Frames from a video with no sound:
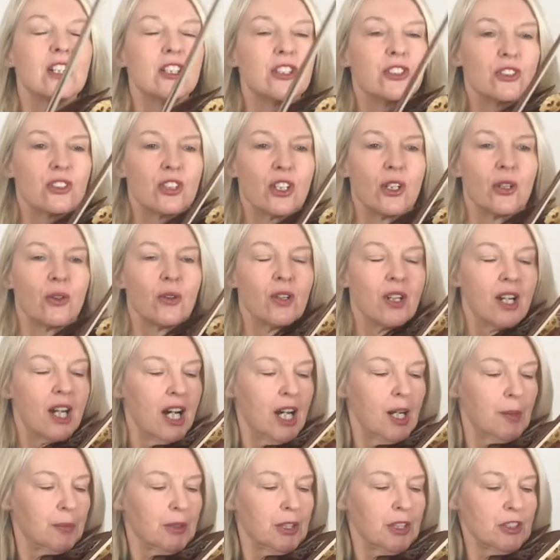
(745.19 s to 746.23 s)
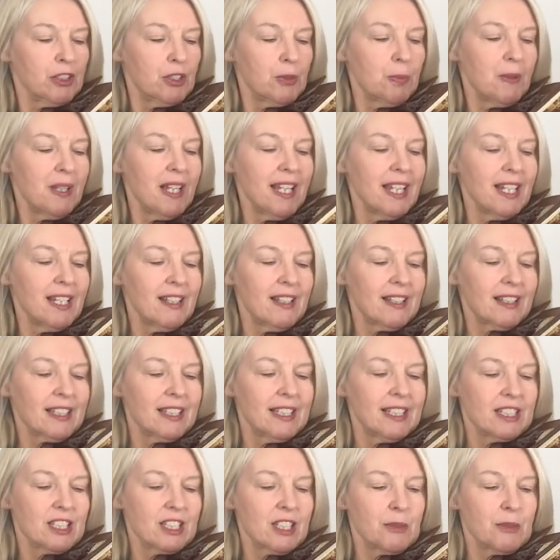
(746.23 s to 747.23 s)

So I'm going to play it like this.